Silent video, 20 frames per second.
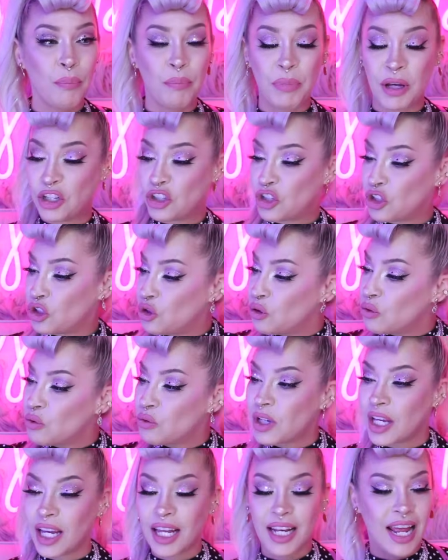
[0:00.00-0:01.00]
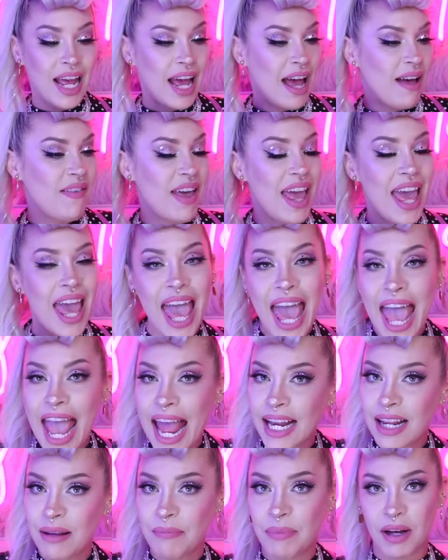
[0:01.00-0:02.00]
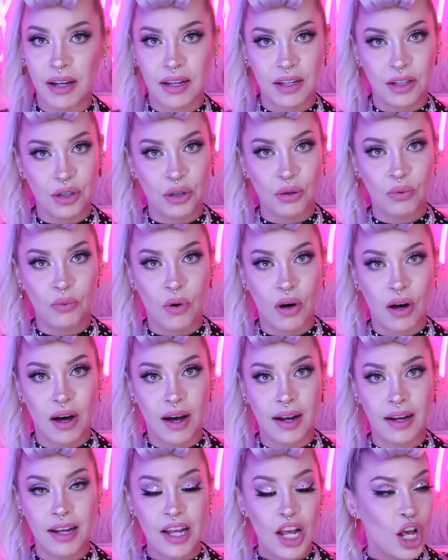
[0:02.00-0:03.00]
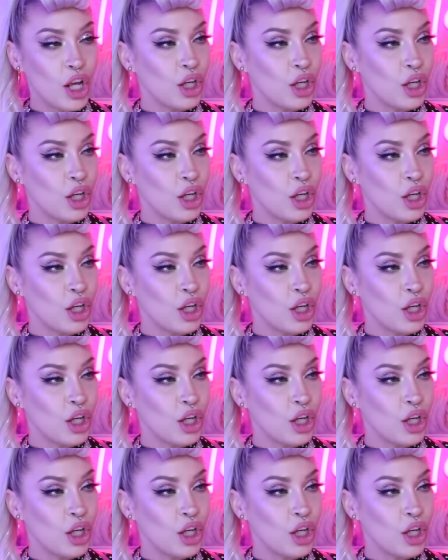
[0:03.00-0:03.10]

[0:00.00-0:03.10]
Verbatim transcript: bitch, you can have anybody you want.